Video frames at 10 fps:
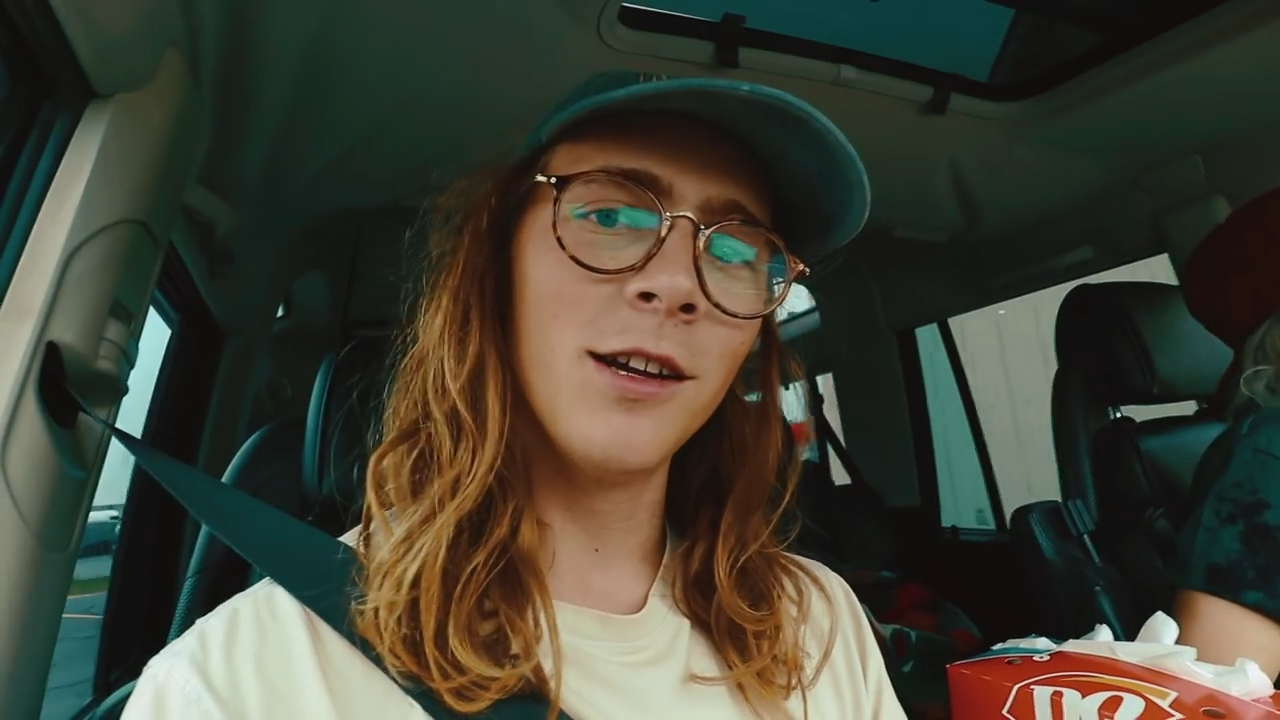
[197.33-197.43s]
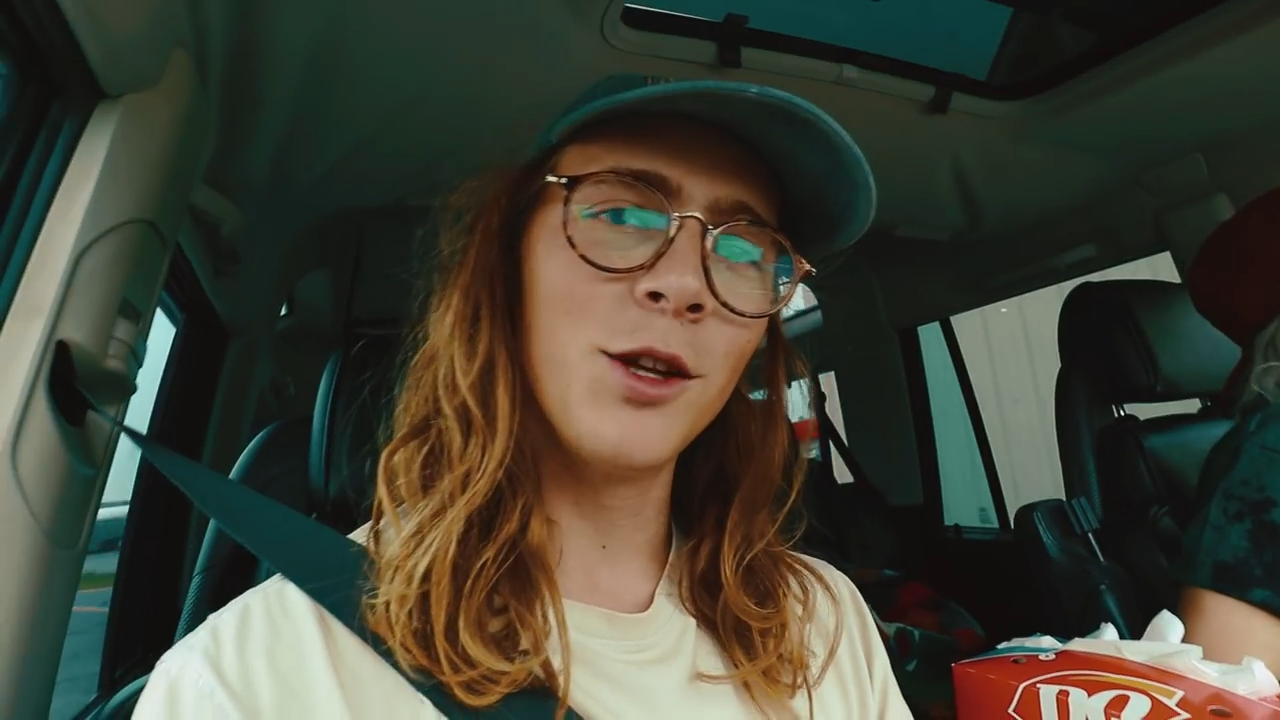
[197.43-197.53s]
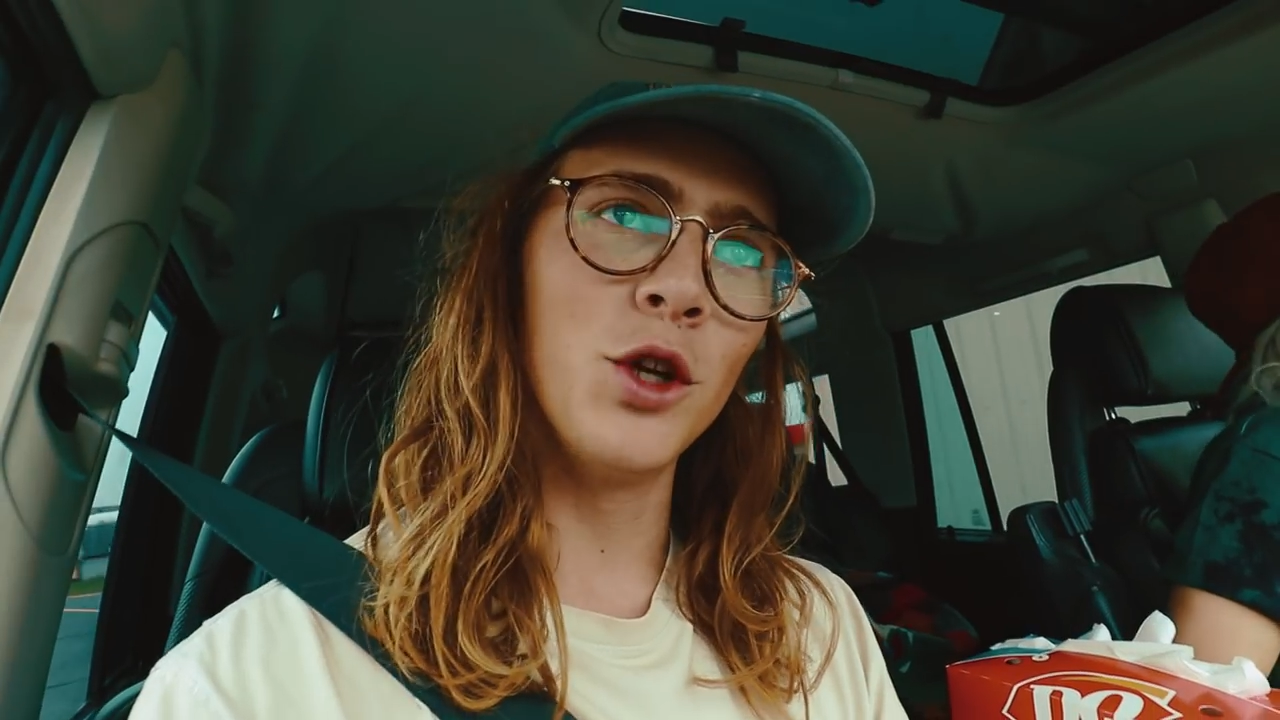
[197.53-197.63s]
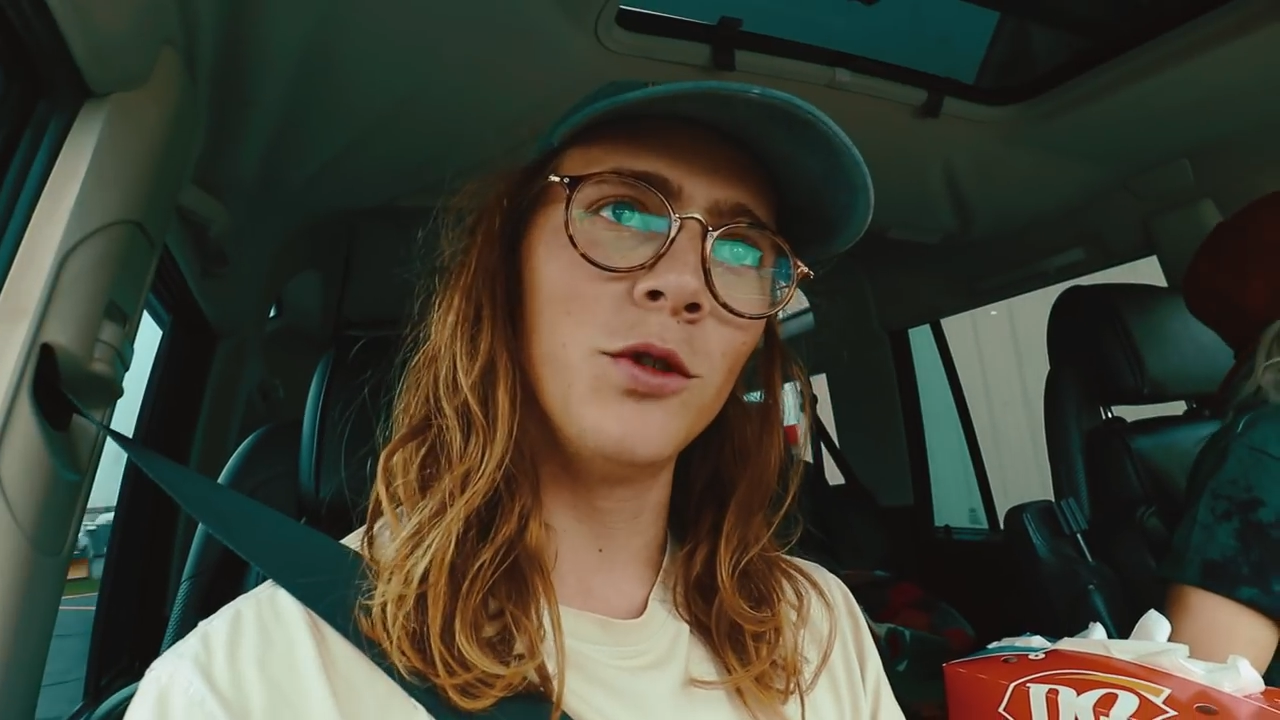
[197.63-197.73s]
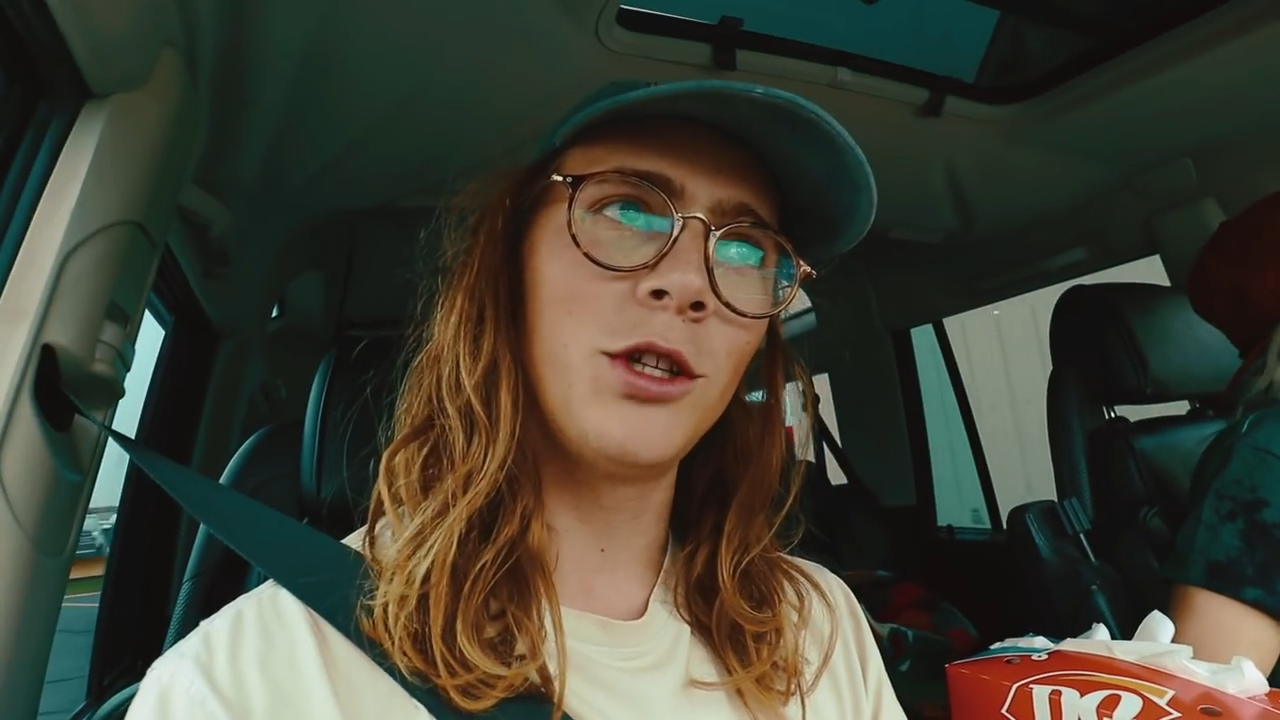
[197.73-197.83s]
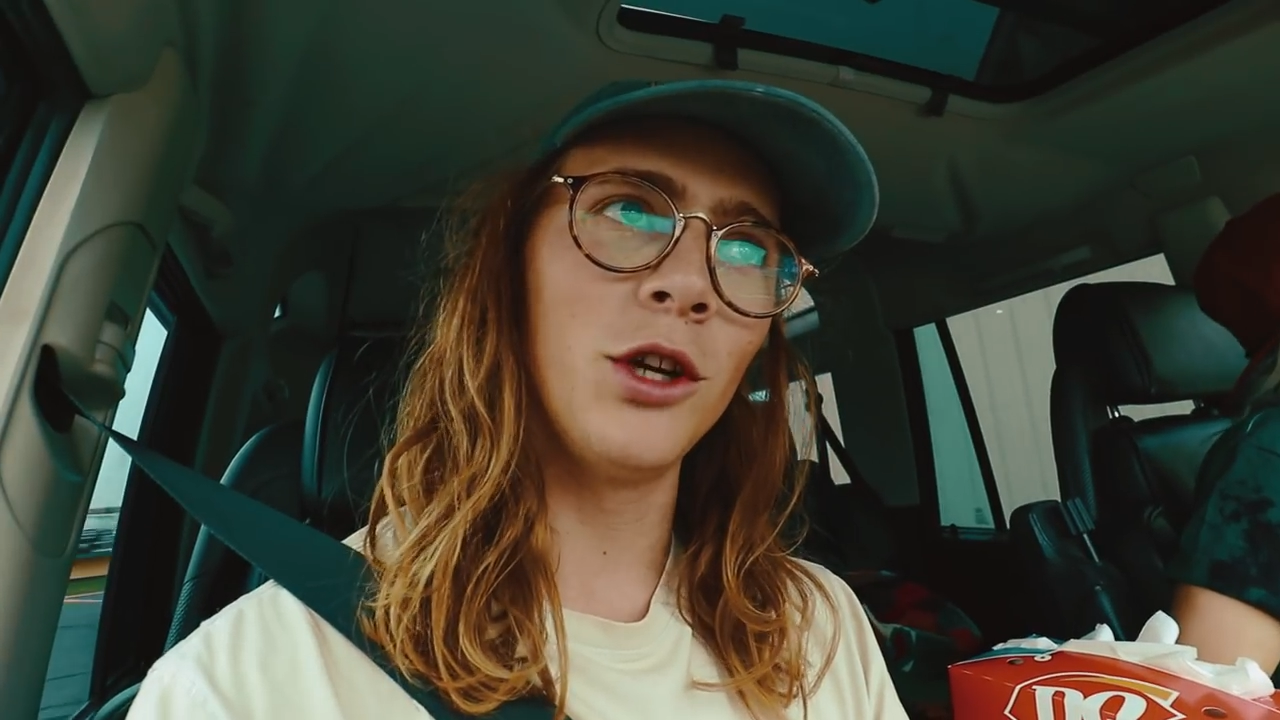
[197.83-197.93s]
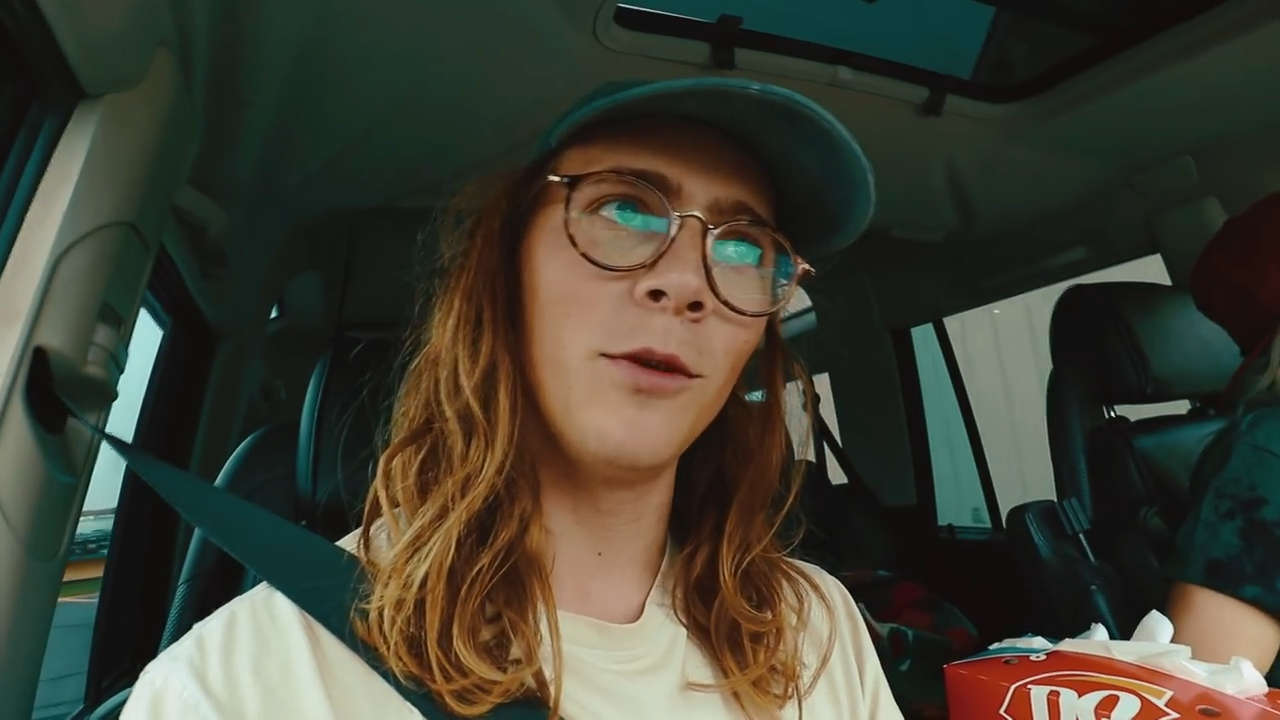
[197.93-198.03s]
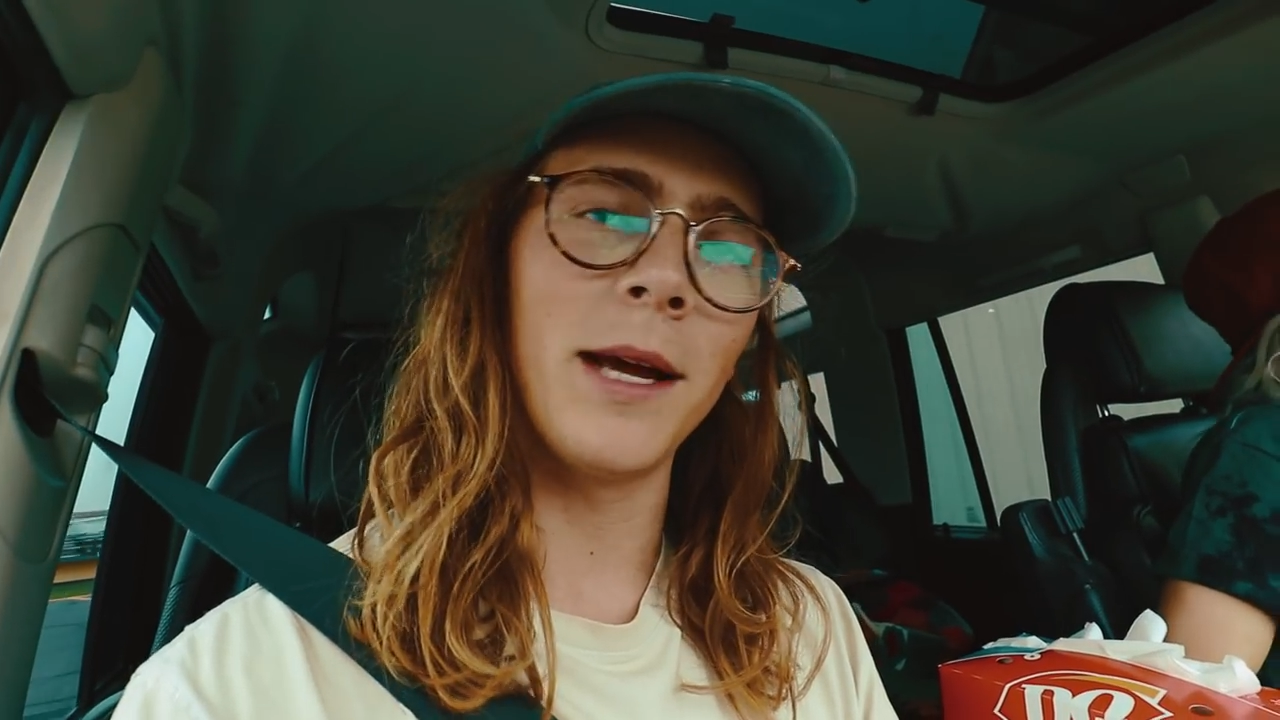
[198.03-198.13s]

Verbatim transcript: YouTube,